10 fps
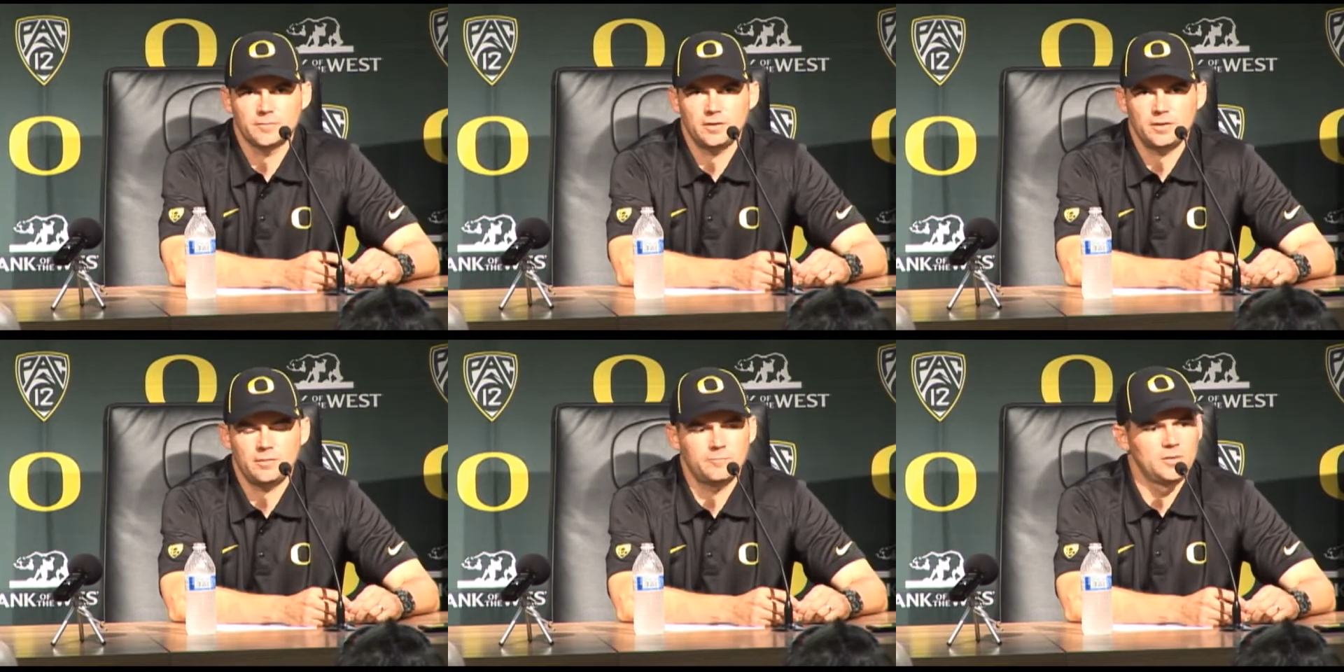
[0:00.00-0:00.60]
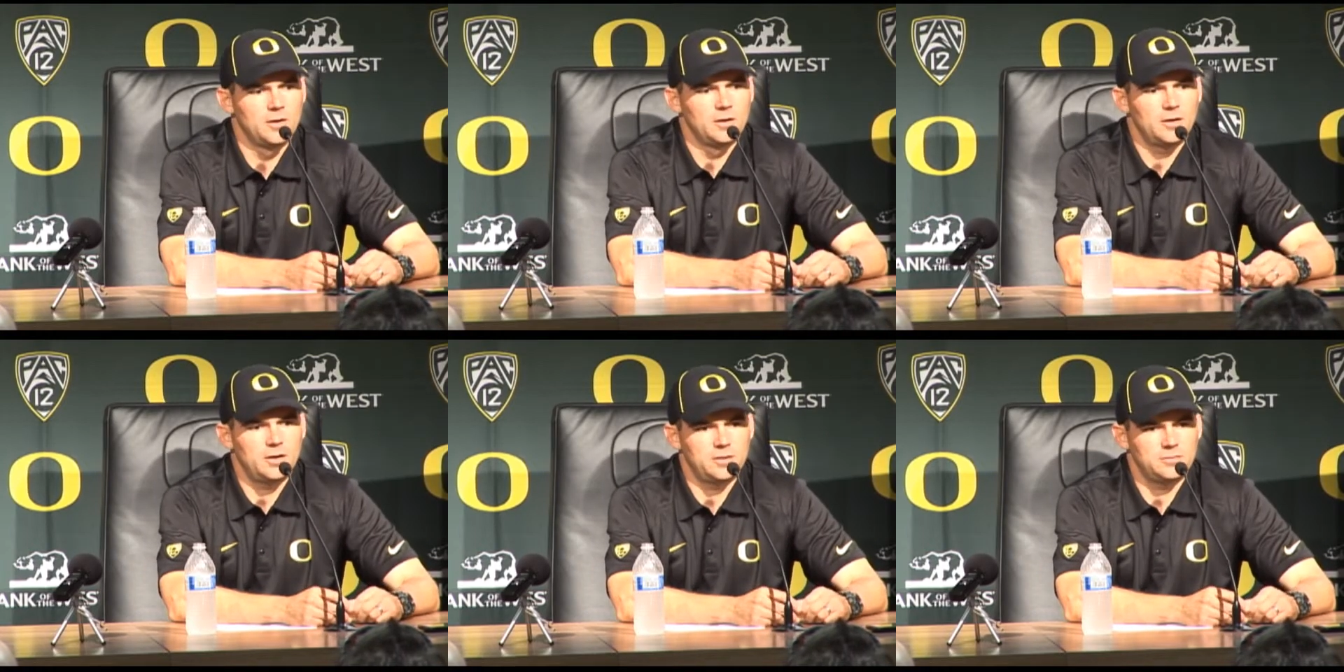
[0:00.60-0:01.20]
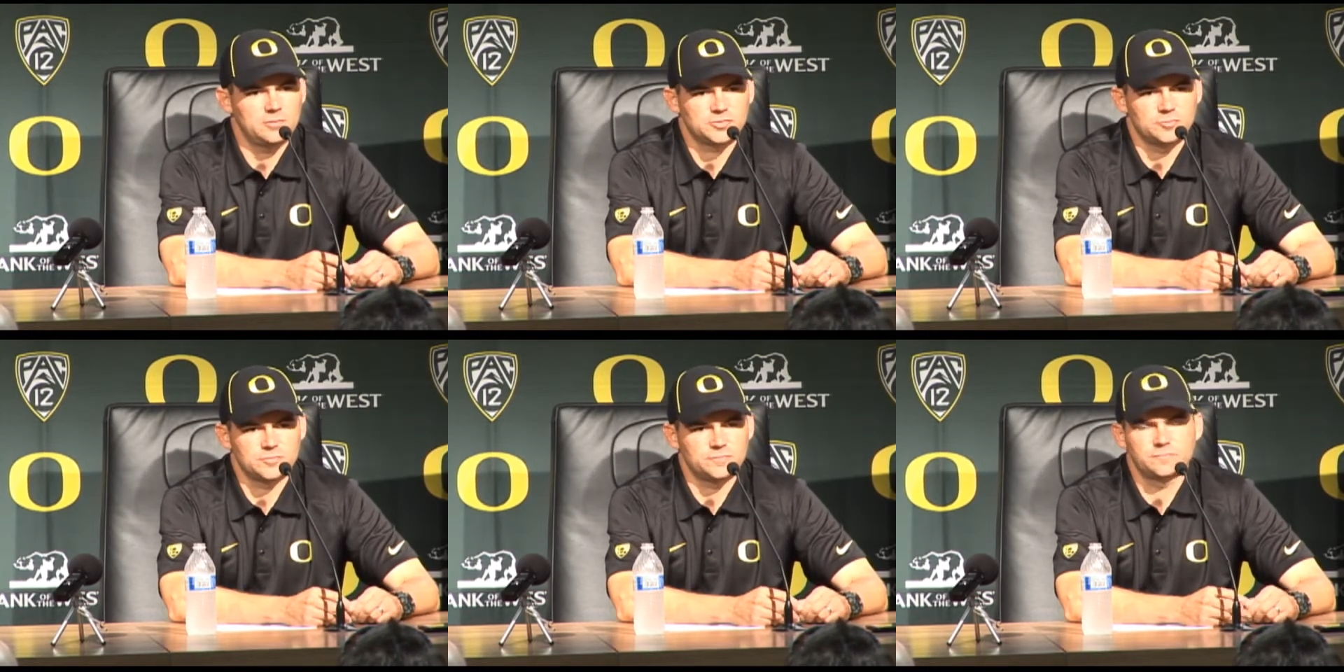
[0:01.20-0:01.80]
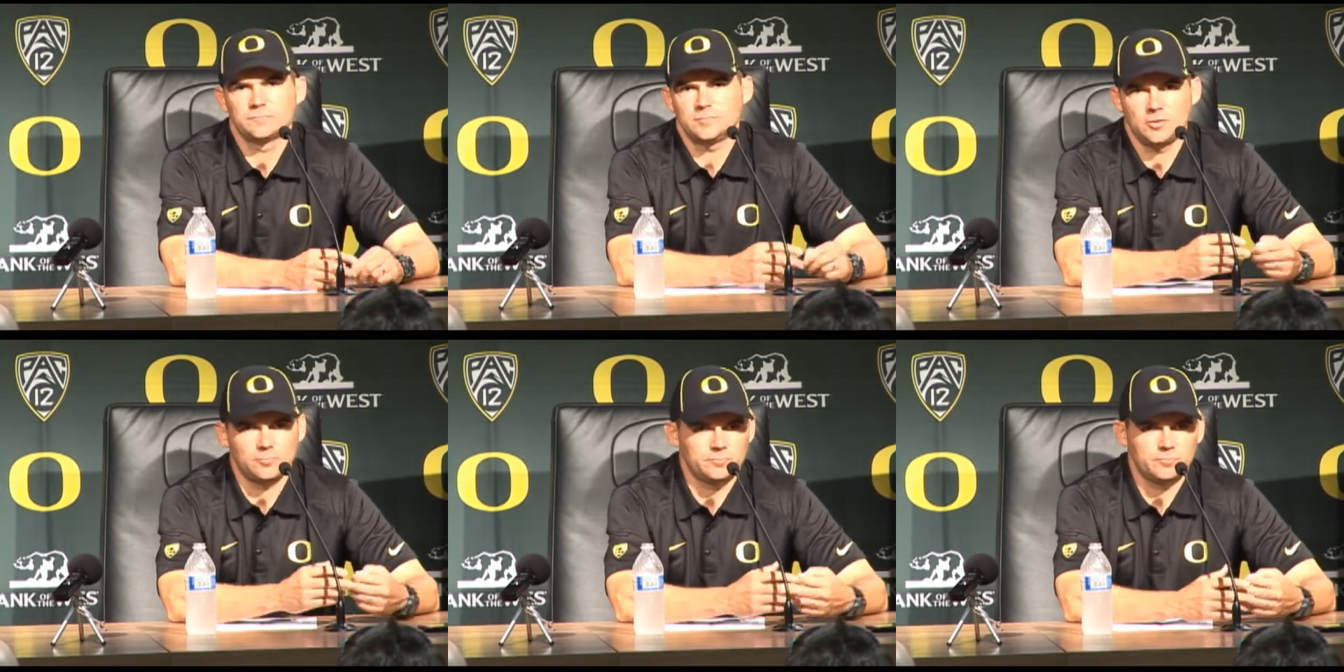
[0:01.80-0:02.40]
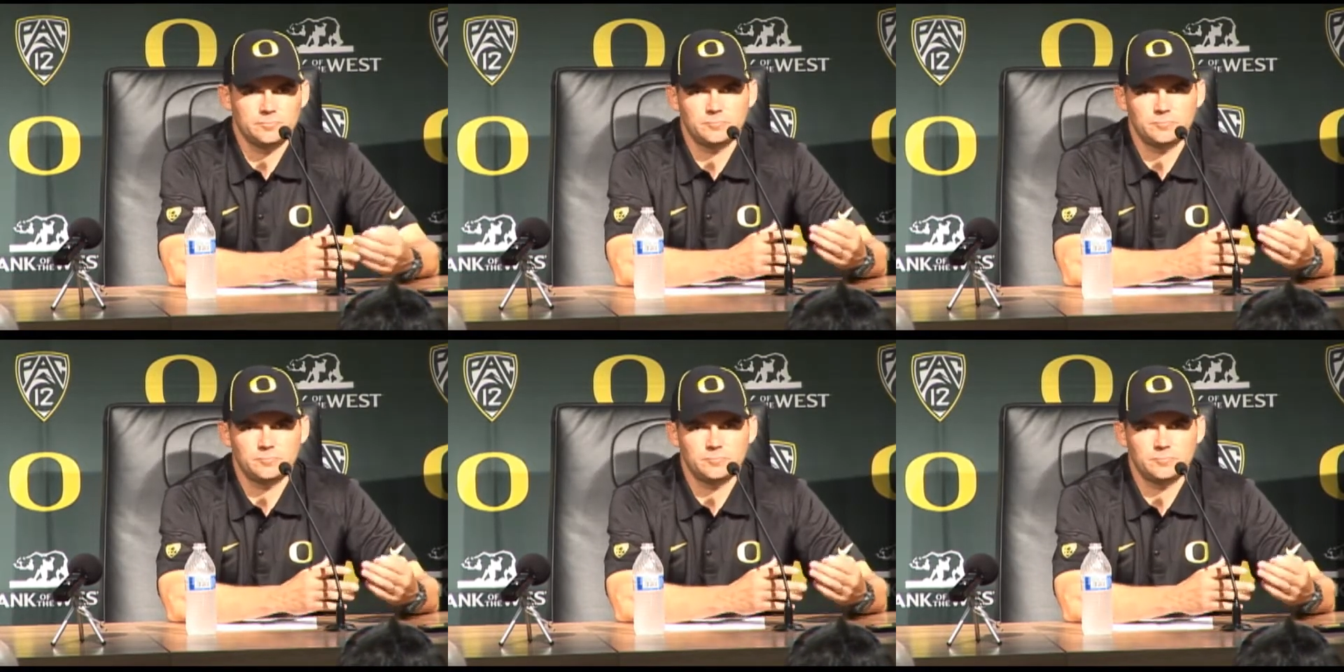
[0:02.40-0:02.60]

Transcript: And in terms of, you know,